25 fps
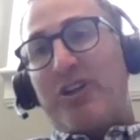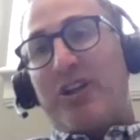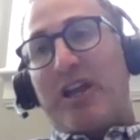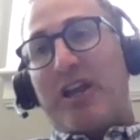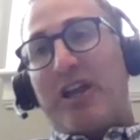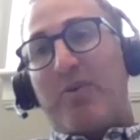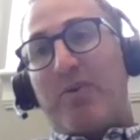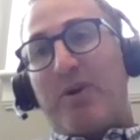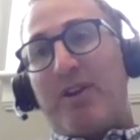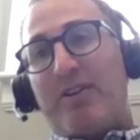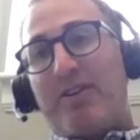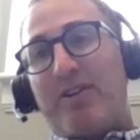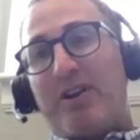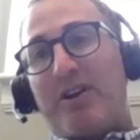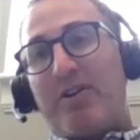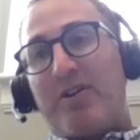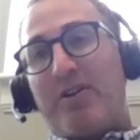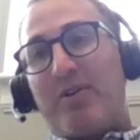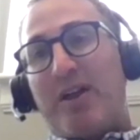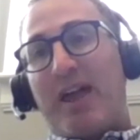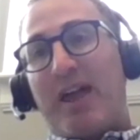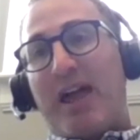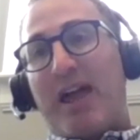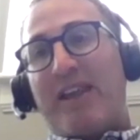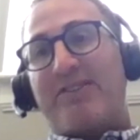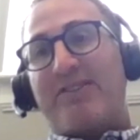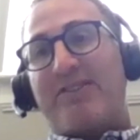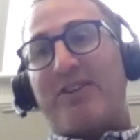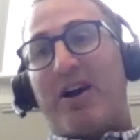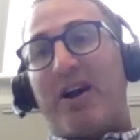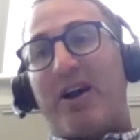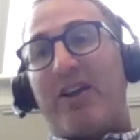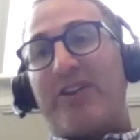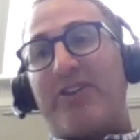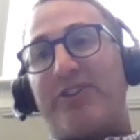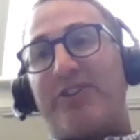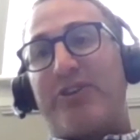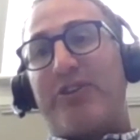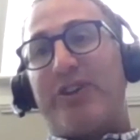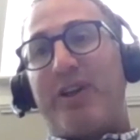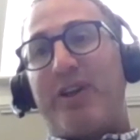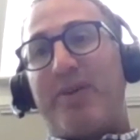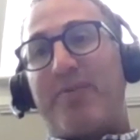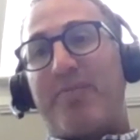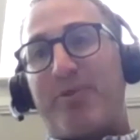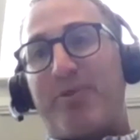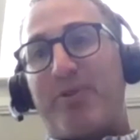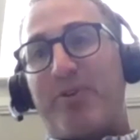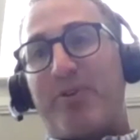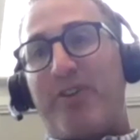like we do, and it's constantly
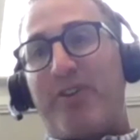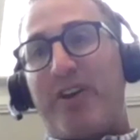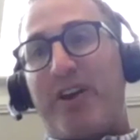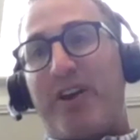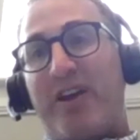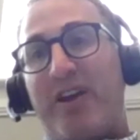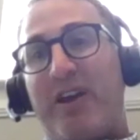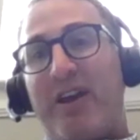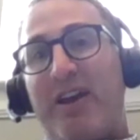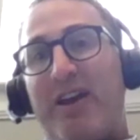improving,